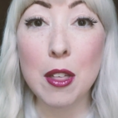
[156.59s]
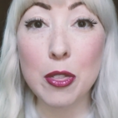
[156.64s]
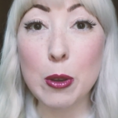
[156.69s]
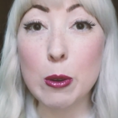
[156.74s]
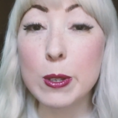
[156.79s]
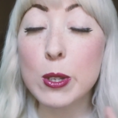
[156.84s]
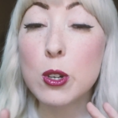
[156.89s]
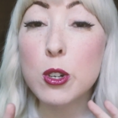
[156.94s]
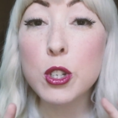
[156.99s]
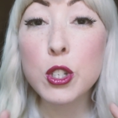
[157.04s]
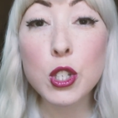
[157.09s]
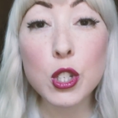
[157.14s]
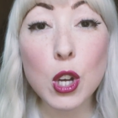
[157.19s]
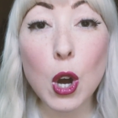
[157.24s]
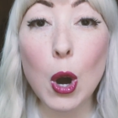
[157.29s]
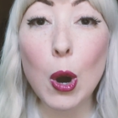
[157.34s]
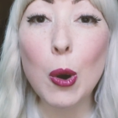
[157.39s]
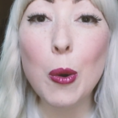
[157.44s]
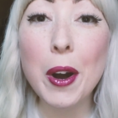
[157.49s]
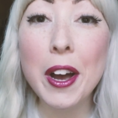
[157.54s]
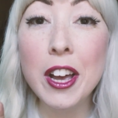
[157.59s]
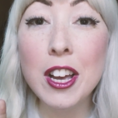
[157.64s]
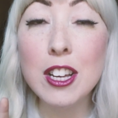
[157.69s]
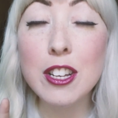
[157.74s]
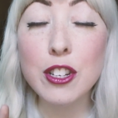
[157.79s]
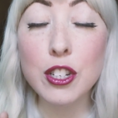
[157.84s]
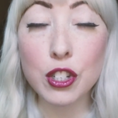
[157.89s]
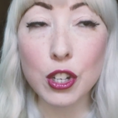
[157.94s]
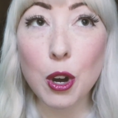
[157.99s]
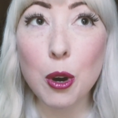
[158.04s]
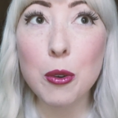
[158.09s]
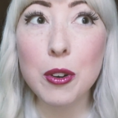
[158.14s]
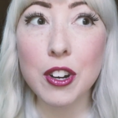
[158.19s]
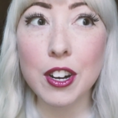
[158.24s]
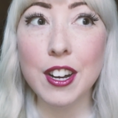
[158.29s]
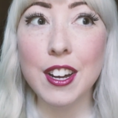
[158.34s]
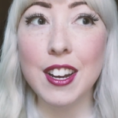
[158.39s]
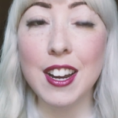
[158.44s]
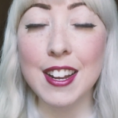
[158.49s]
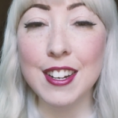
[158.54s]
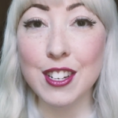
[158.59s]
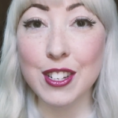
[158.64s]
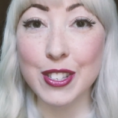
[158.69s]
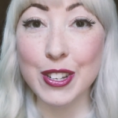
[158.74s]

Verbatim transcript: Those are so, so good and